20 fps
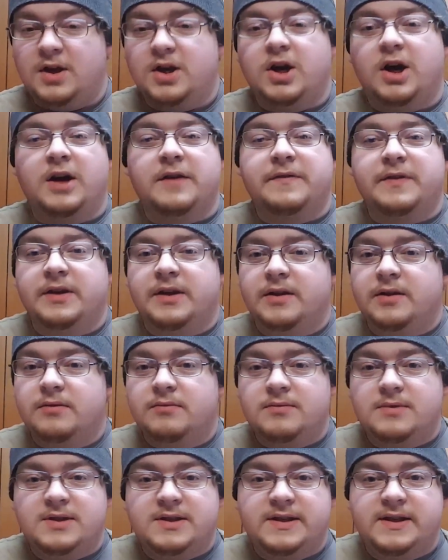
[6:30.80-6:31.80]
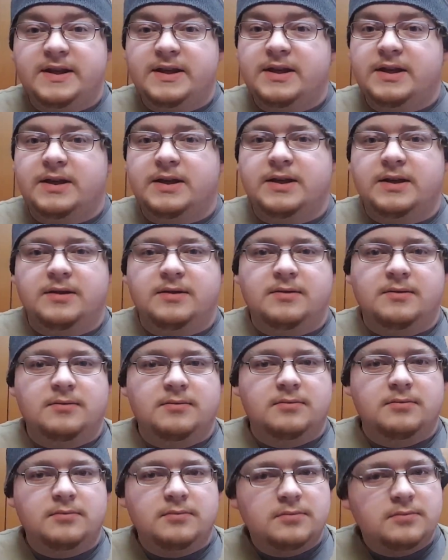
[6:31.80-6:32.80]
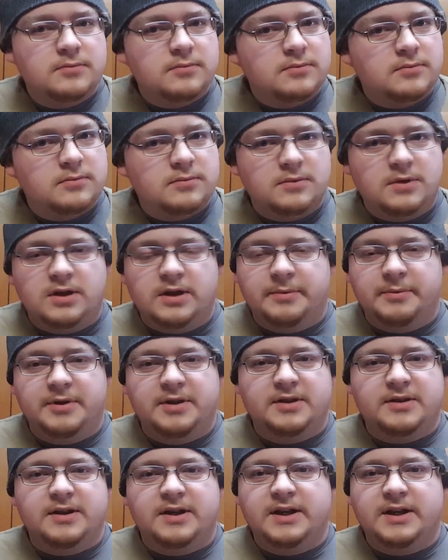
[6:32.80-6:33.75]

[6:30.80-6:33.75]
coffee, tea, I mean,